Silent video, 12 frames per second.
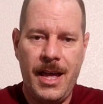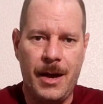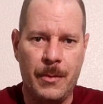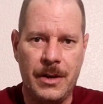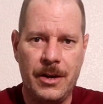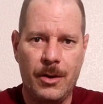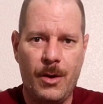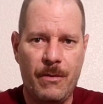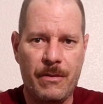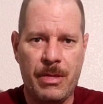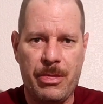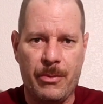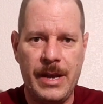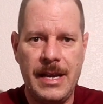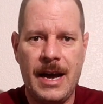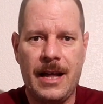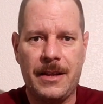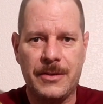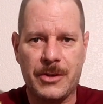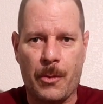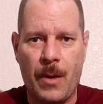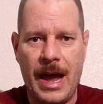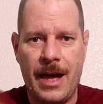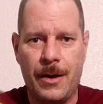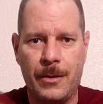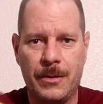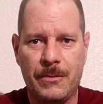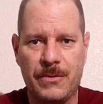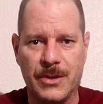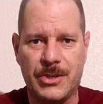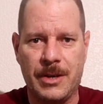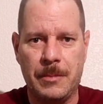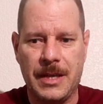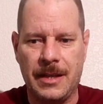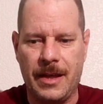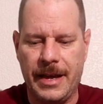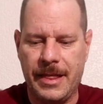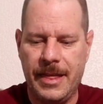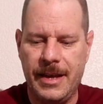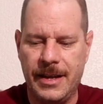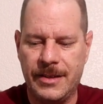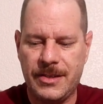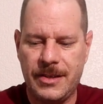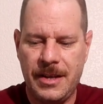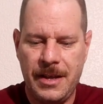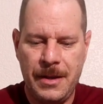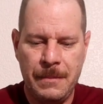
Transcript: And when you're over $3 a round for something like this